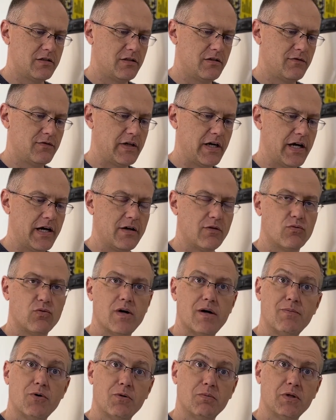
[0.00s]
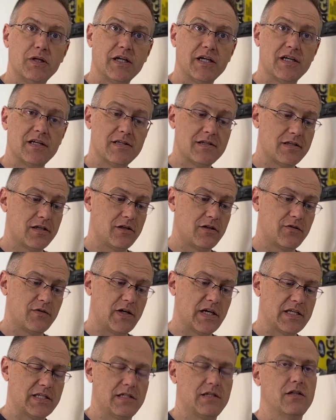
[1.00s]
You've got rubber blades and you've
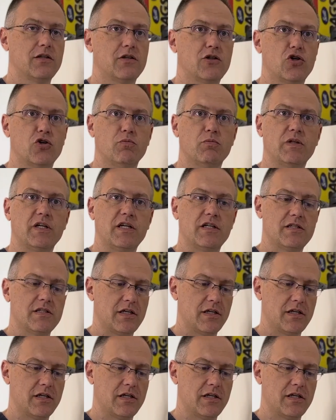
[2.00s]
got silicone blades.